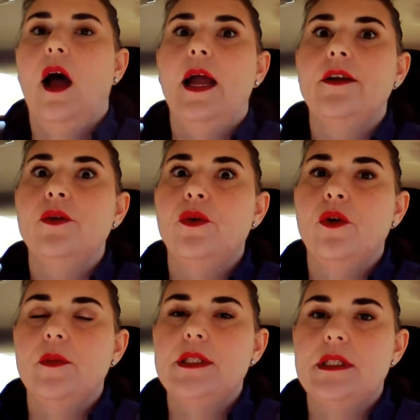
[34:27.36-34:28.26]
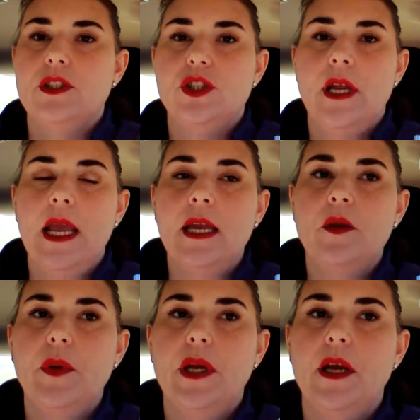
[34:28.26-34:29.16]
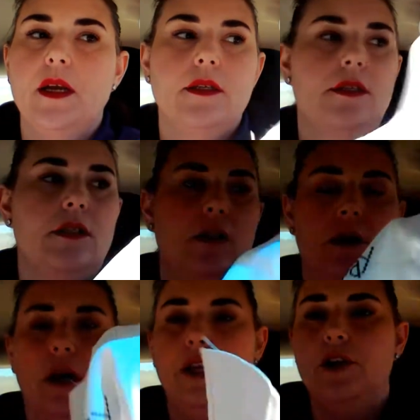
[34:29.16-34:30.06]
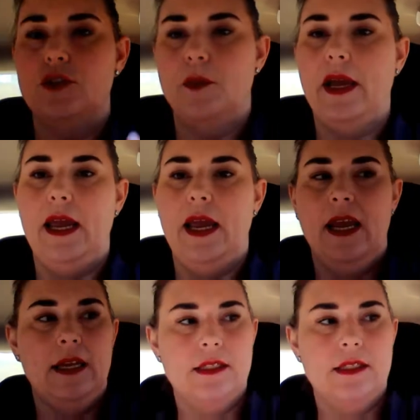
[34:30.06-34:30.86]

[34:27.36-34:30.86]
count Lugana, so I'm doing it over 2. And I'm trying this.